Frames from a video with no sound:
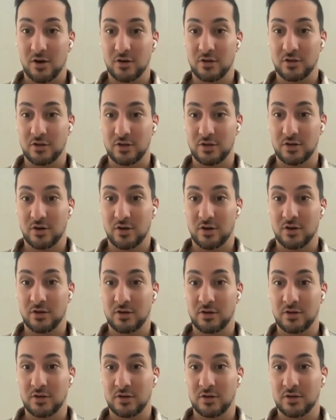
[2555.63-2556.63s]
on
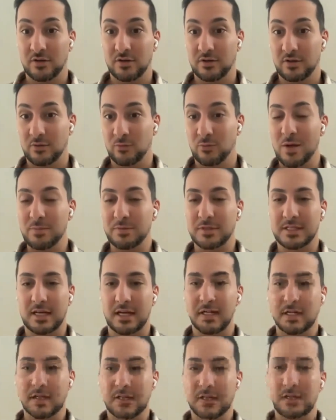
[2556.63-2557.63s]
their
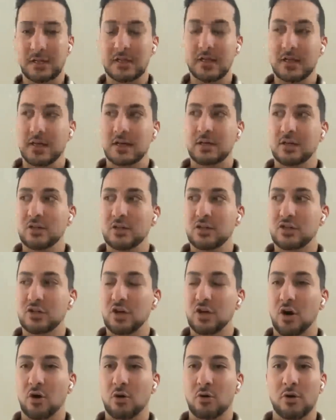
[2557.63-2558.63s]
website.
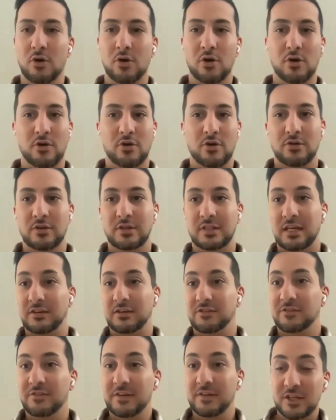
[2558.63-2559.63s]
So
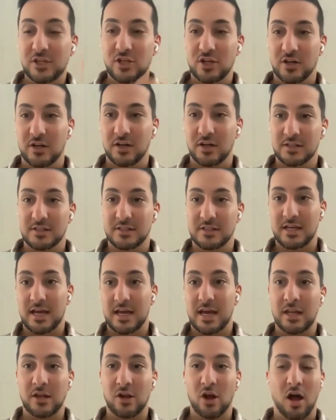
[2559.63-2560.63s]
they feature us,
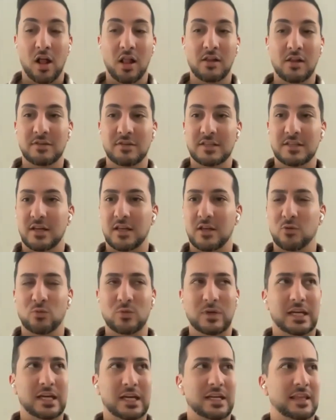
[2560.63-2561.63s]
and all of a sudden
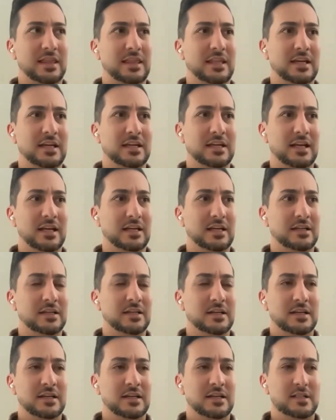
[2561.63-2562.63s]
we get, I think, like
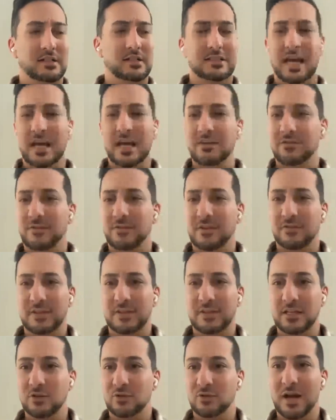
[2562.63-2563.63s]
10,
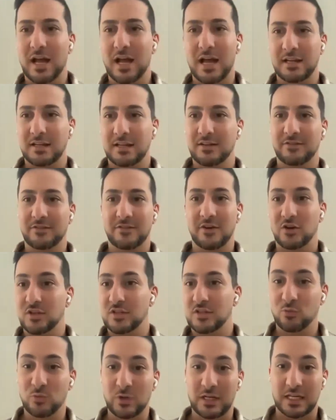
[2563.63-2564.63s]
15 grand the
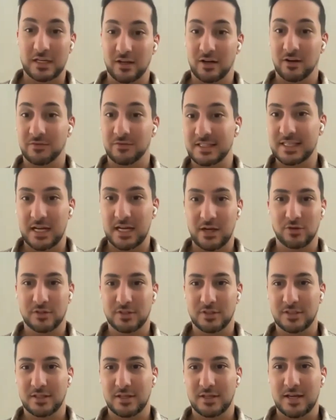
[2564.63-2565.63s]
first week of
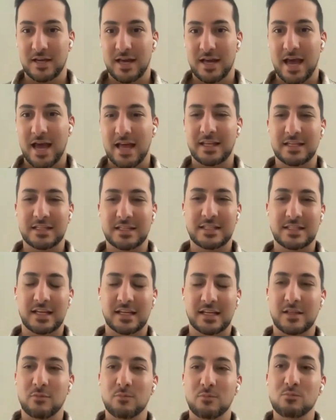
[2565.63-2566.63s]
sales. And this is
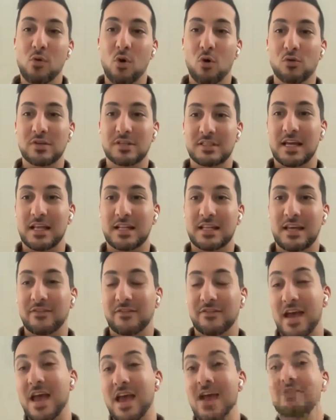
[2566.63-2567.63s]
like the most that
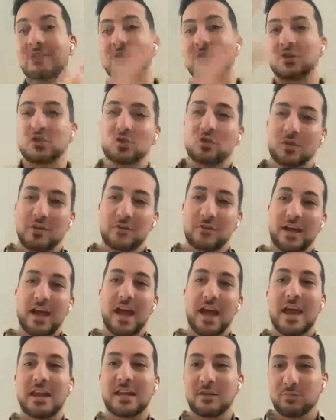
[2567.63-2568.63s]
they've ever sold of
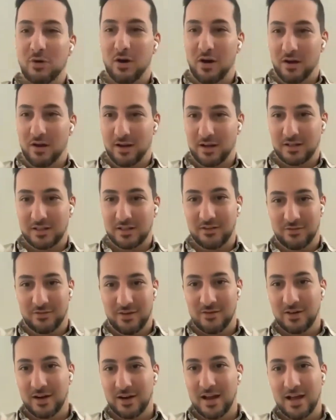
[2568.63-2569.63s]
any product they've
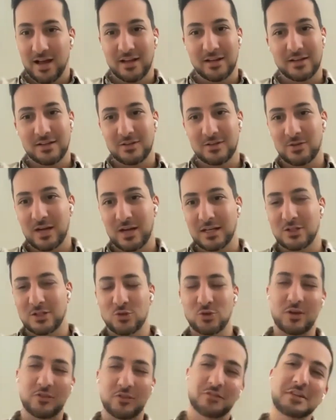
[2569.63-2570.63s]
ever had, right?
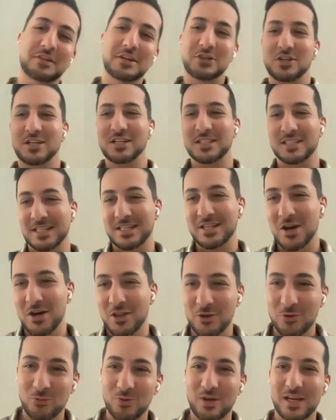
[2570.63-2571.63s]
So they feature us
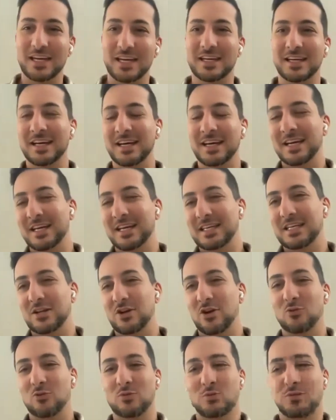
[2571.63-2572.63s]
another week, you
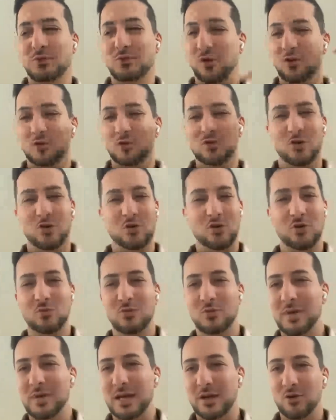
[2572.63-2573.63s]
know,
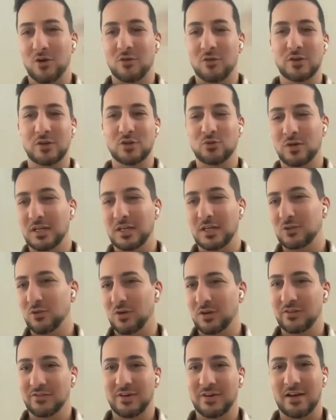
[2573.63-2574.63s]
we make over 20,
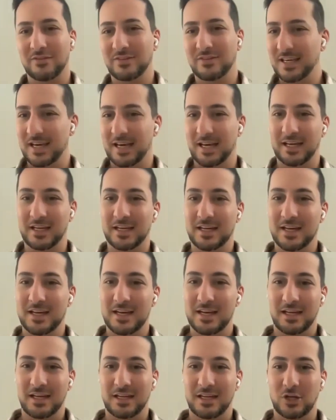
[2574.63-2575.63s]
25K,
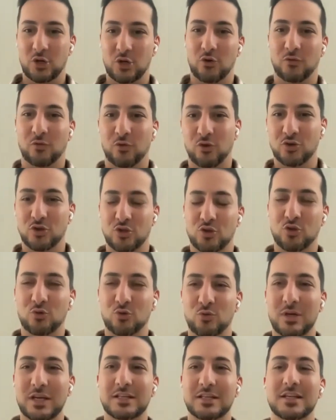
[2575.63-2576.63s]
you know, for those 2
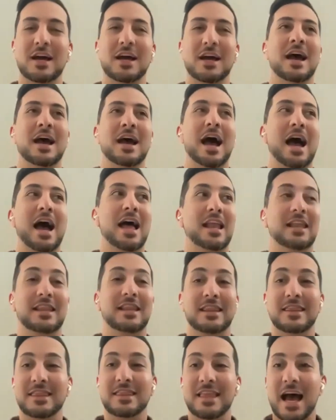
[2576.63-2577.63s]
weeks.
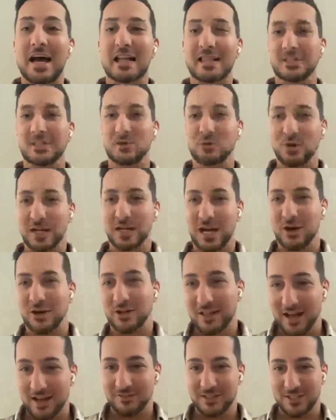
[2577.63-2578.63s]
And that's when our
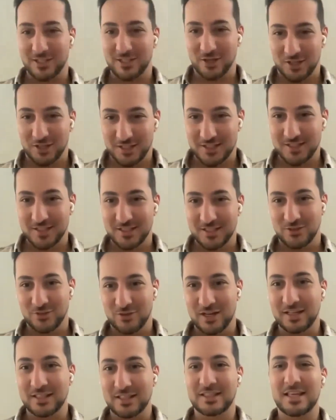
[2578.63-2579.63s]
life starts,
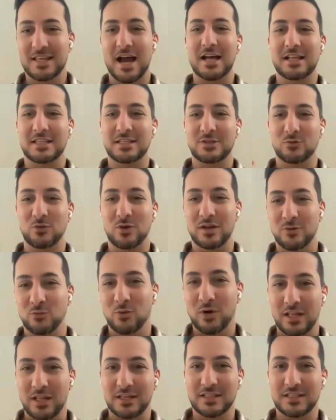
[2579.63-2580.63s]
right? That's when
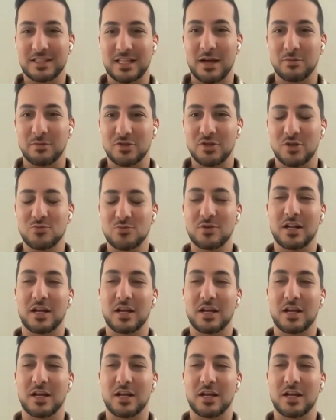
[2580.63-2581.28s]
Wedding Snap starts.